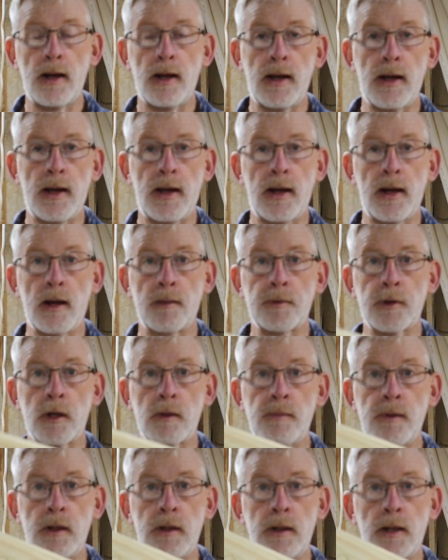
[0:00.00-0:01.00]
and I'm
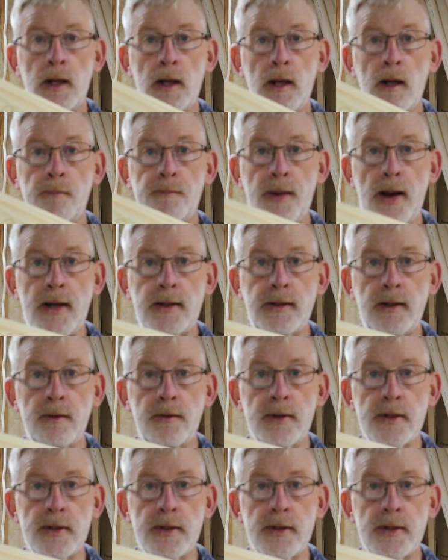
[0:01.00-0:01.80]
going to be painting